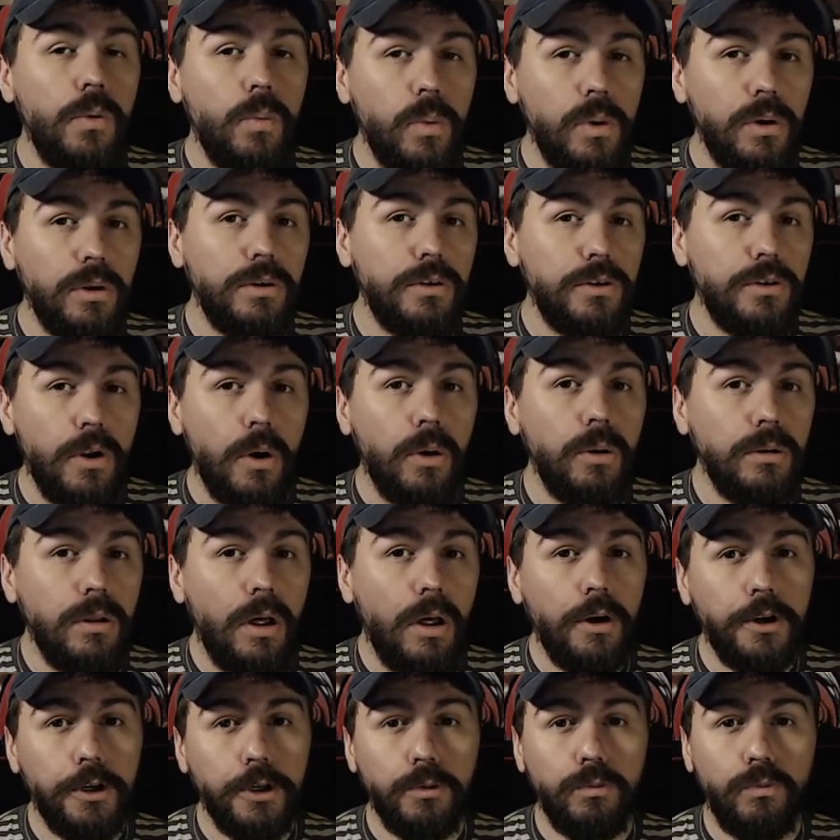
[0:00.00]
will no
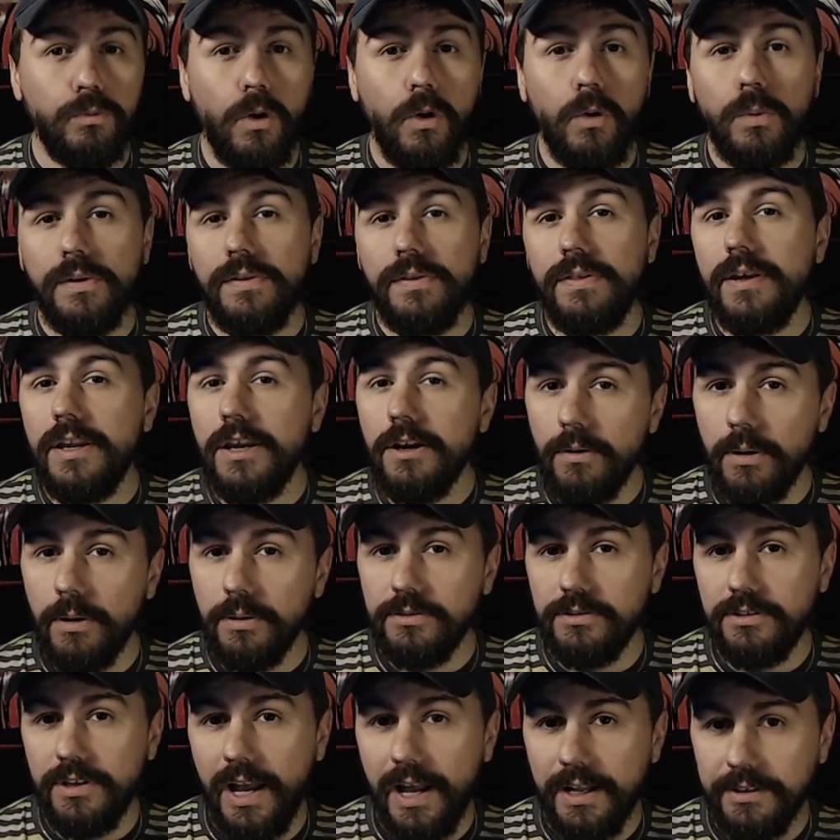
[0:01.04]
longer roll with hero
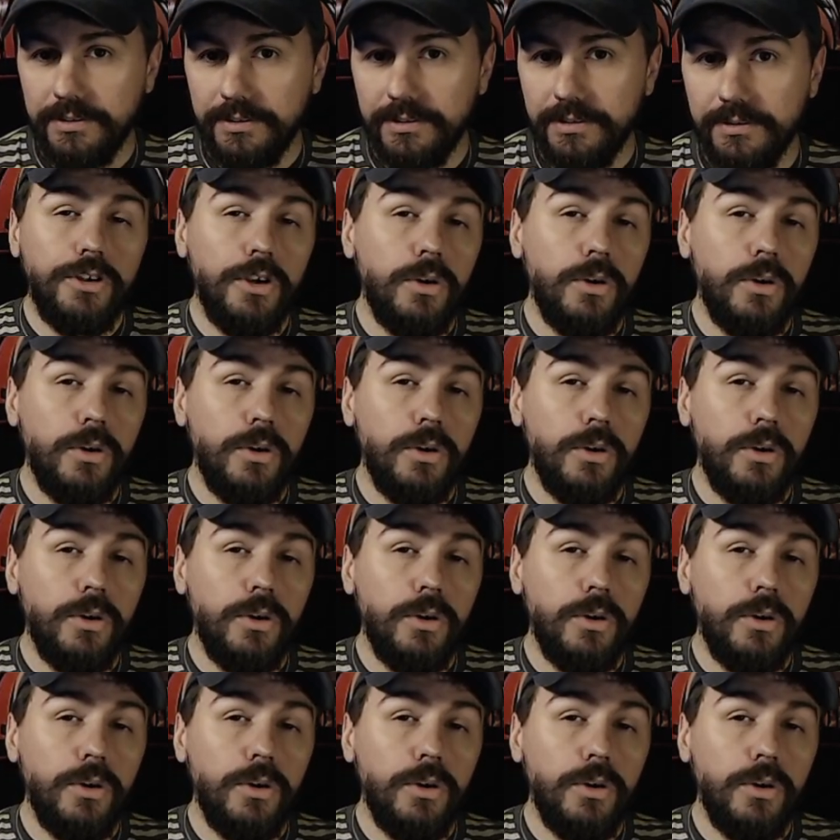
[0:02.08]
stats.